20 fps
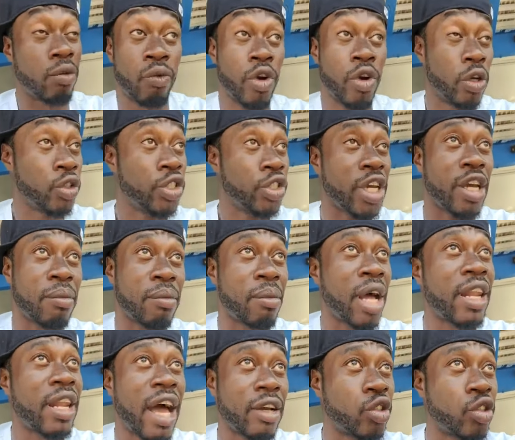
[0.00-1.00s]
Real shit.
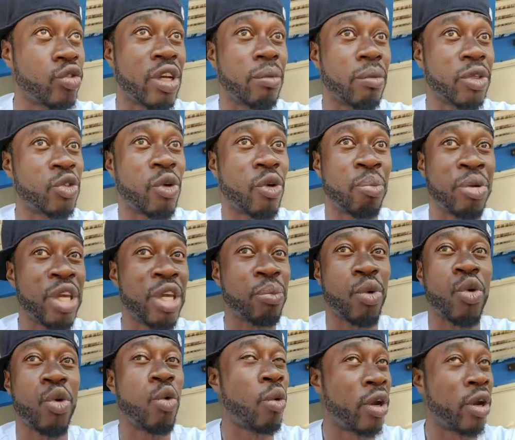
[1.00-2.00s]
My live stream is for
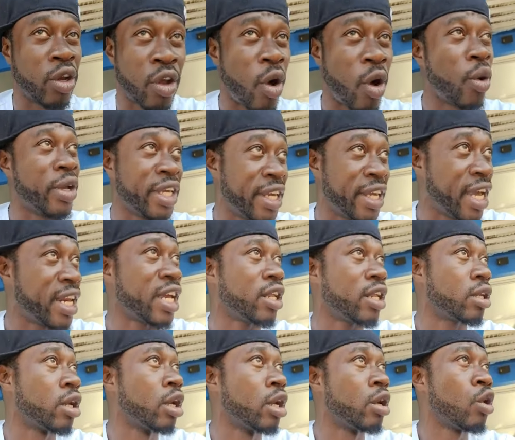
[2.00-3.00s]
people who want to go and get it,
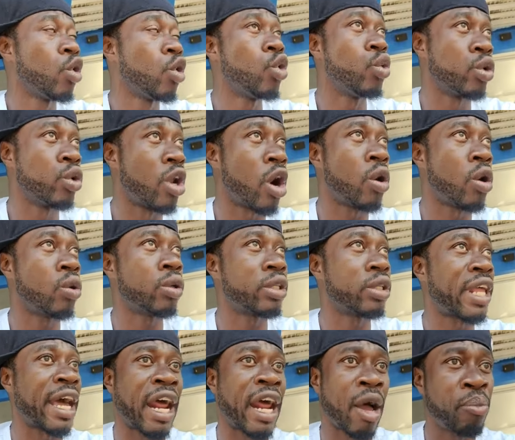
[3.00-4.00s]
who know
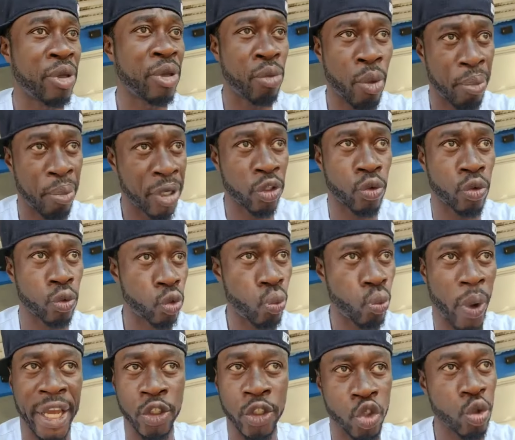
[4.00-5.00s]
that our people been
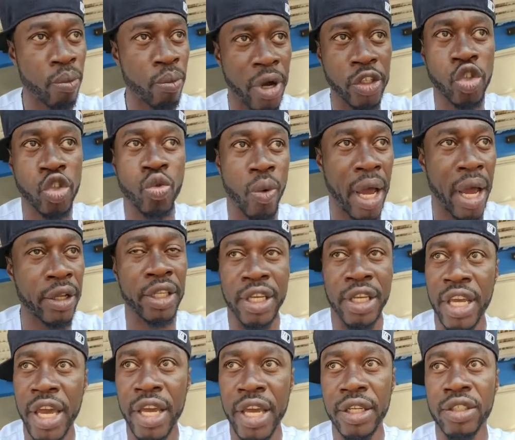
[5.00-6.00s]
through way too much throughout
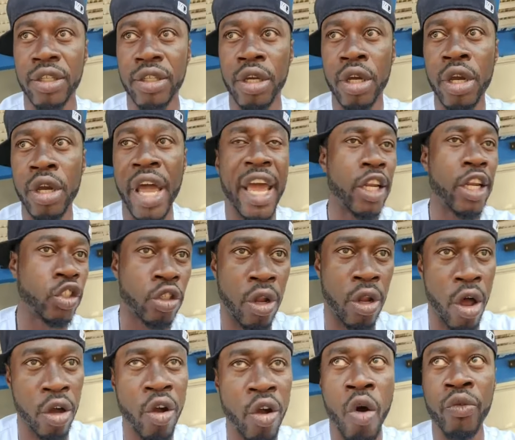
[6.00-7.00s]
the years and it's
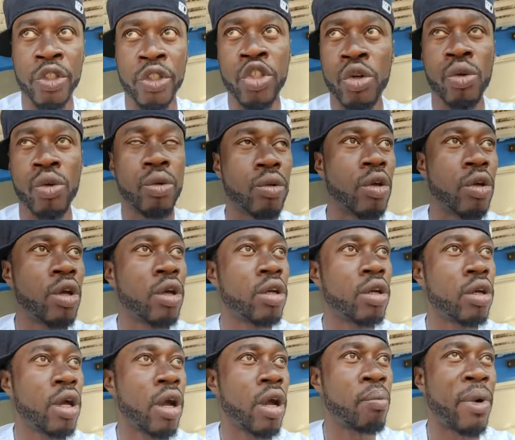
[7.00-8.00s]
long overdue.
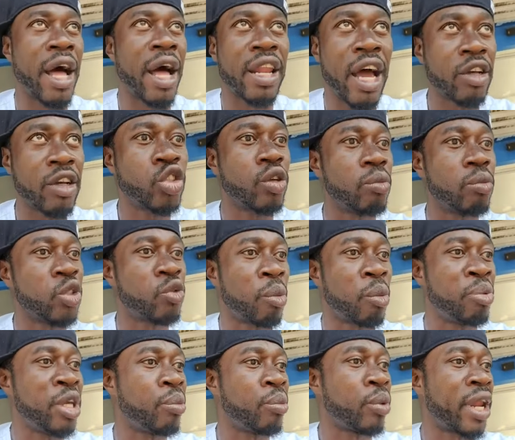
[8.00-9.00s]
My live stream is
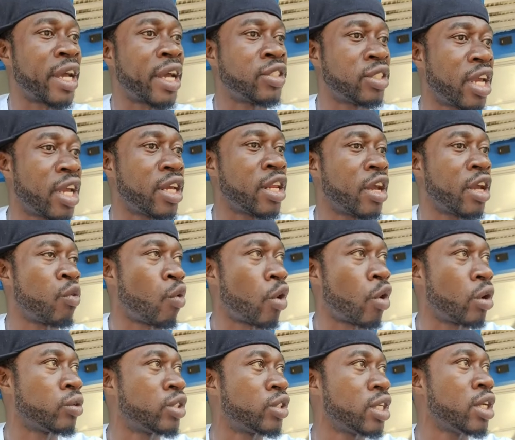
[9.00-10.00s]
for people that say they're
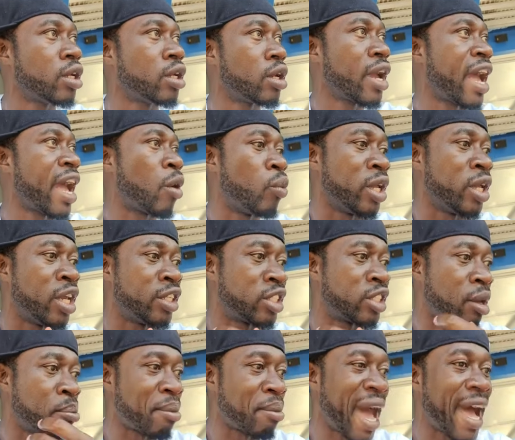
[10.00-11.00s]
royalty and we need
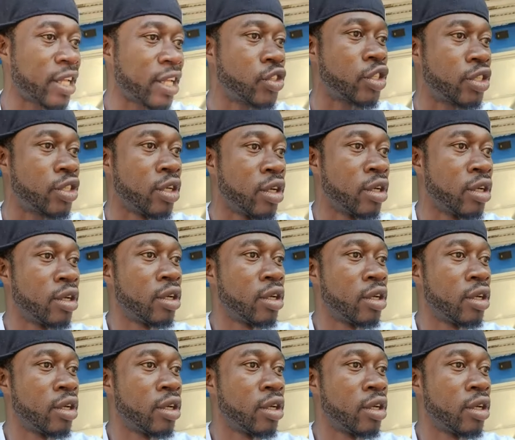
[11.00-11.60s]
to match